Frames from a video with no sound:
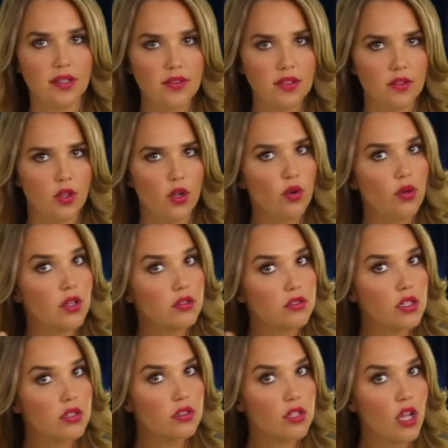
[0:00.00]
and Luke,
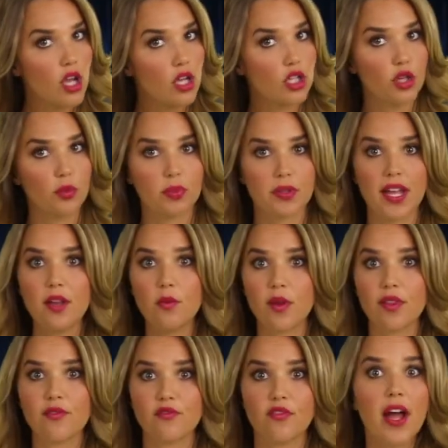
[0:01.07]
you're playing
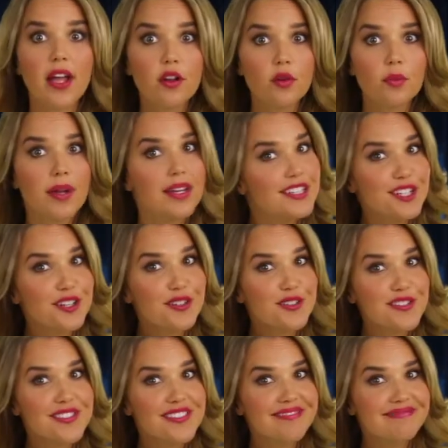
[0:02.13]
with fire, my dears.